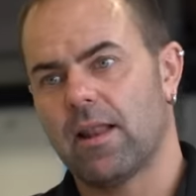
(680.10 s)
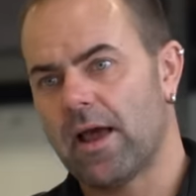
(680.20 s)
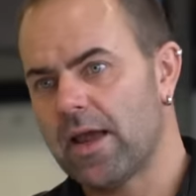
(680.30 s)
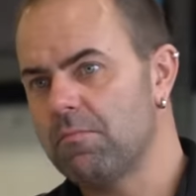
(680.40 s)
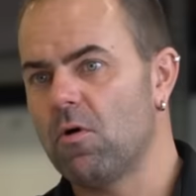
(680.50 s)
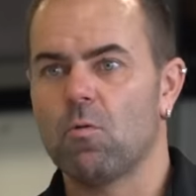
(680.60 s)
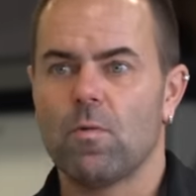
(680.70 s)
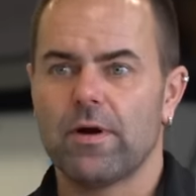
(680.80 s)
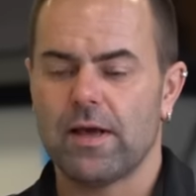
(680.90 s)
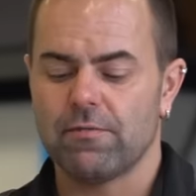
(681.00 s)
lime or
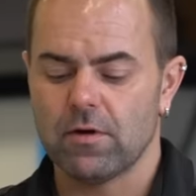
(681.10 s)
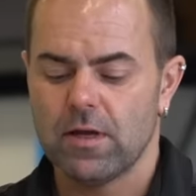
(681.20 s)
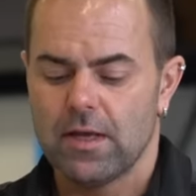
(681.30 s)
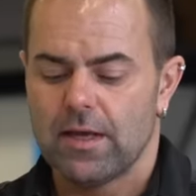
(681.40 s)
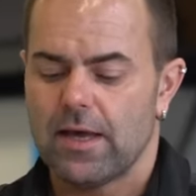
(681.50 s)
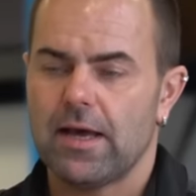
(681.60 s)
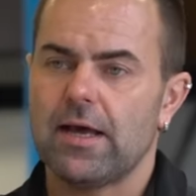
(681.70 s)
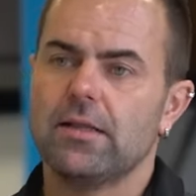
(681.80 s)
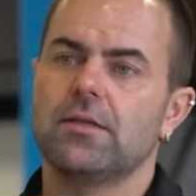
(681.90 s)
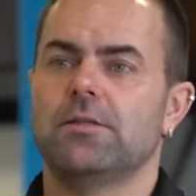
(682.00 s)
whatever.
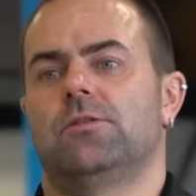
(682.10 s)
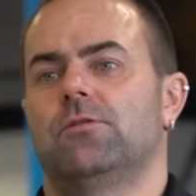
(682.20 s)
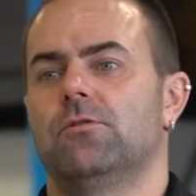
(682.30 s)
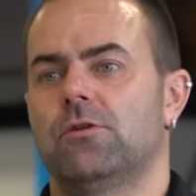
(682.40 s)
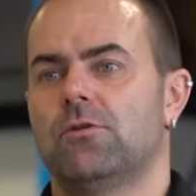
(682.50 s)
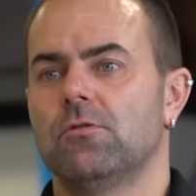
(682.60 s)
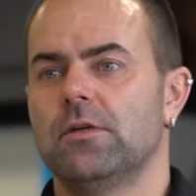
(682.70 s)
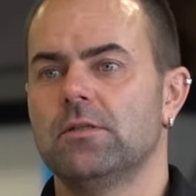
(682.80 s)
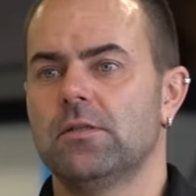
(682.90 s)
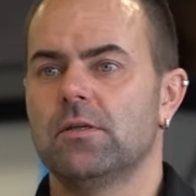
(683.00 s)
Add this to the
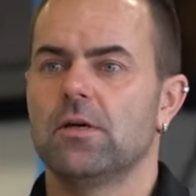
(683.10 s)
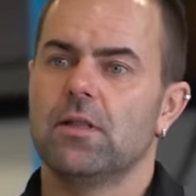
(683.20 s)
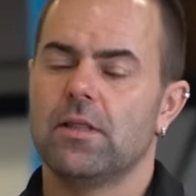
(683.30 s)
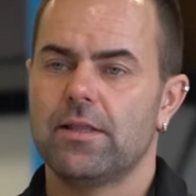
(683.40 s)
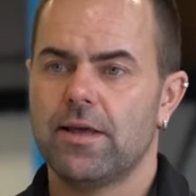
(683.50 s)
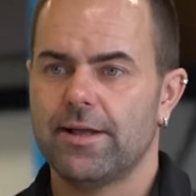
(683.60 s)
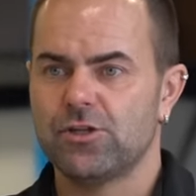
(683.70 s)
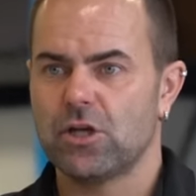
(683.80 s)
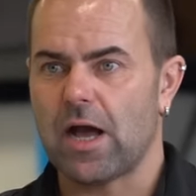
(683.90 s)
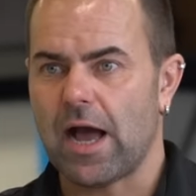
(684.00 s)
coolant, let the
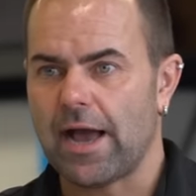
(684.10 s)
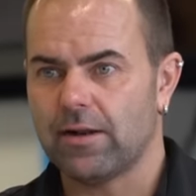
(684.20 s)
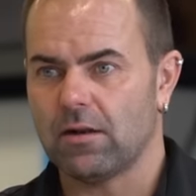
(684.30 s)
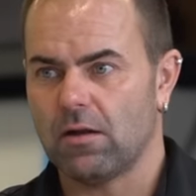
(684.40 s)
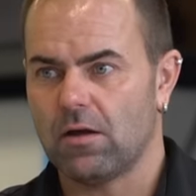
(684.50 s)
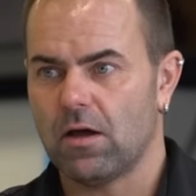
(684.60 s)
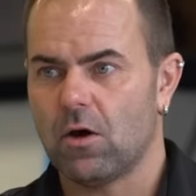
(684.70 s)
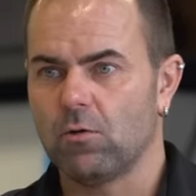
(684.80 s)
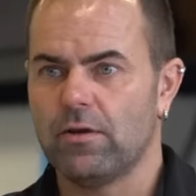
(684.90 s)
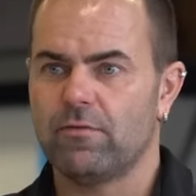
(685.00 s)
engine idle
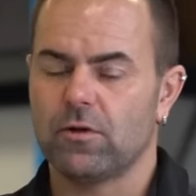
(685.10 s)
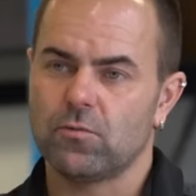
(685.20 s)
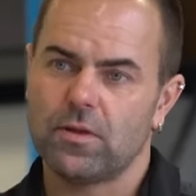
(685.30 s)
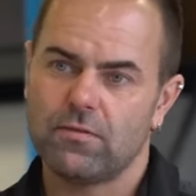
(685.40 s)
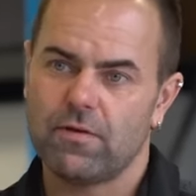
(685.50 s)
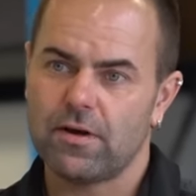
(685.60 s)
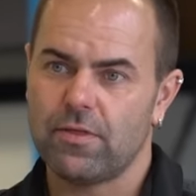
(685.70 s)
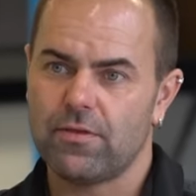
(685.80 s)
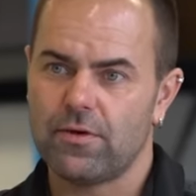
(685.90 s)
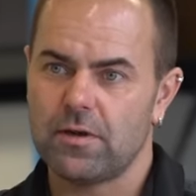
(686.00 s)
only for 25
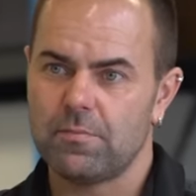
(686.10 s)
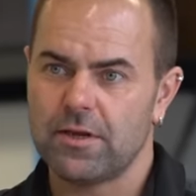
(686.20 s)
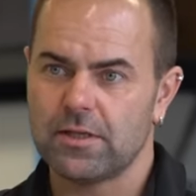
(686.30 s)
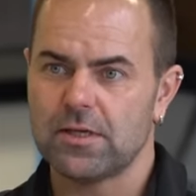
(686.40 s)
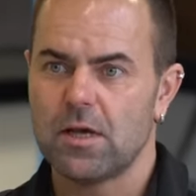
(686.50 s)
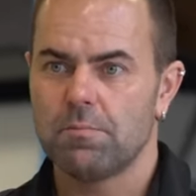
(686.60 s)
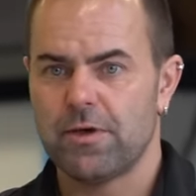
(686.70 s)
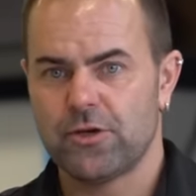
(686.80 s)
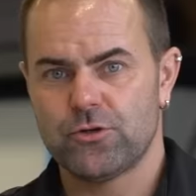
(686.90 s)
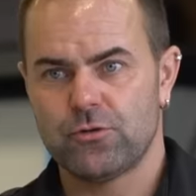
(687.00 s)
to 30 minutes.
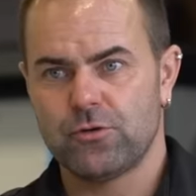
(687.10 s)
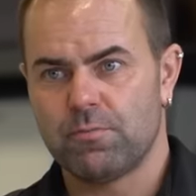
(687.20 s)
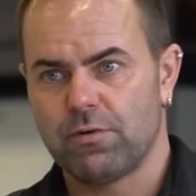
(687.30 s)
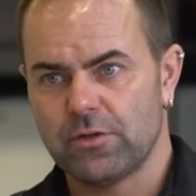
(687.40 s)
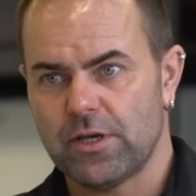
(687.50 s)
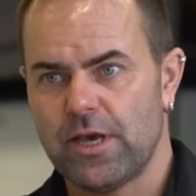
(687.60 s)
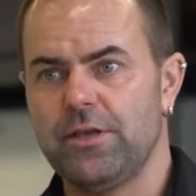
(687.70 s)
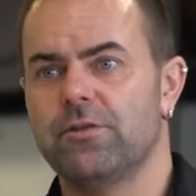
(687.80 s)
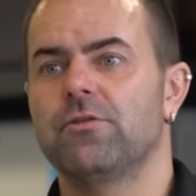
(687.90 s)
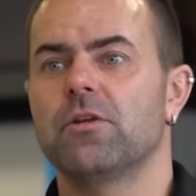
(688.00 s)
Make sure you put the
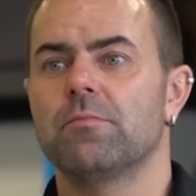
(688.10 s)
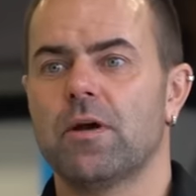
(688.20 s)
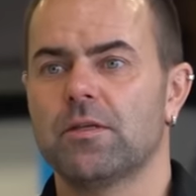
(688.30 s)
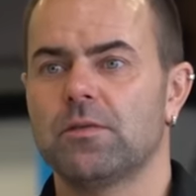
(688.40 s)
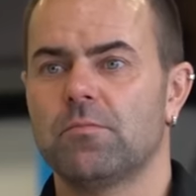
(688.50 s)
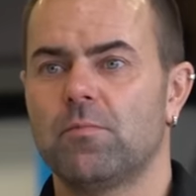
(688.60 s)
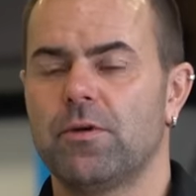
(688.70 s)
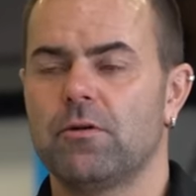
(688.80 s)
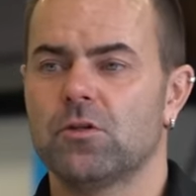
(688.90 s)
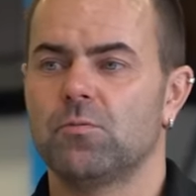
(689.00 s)
heater to the maximum,
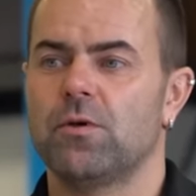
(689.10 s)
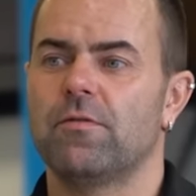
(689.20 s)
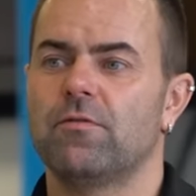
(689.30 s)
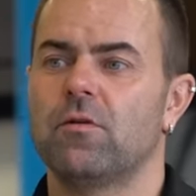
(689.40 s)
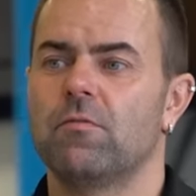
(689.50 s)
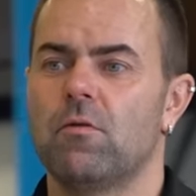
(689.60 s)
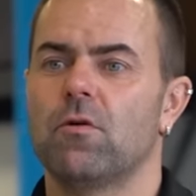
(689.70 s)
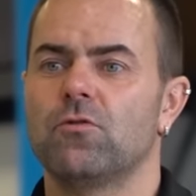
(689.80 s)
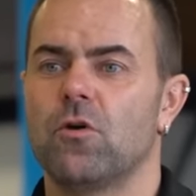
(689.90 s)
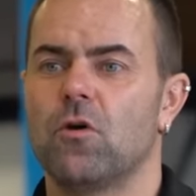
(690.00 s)
because we
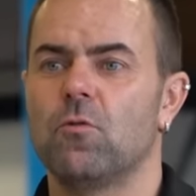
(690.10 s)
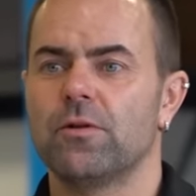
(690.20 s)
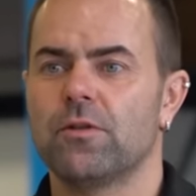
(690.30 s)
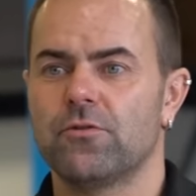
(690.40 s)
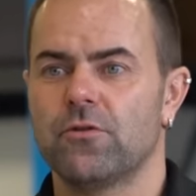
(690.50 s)
want to open the